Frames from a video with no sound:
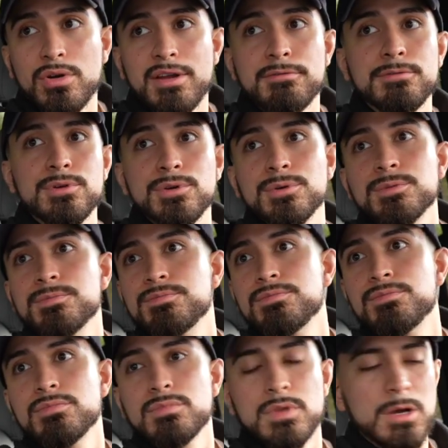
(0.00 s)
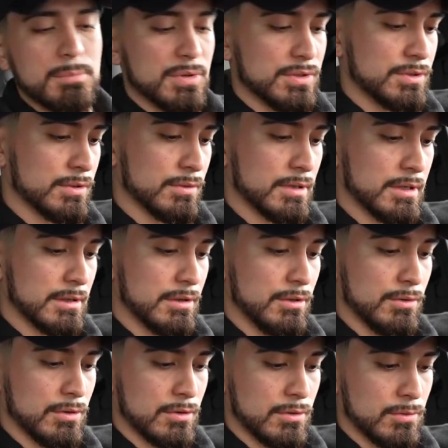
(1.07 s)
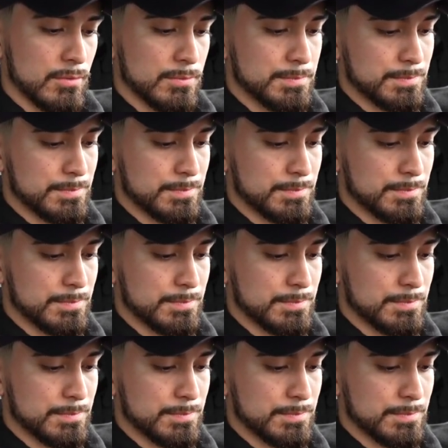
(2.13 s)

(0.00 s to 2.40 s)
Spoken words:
I feel. Up until, like, you know,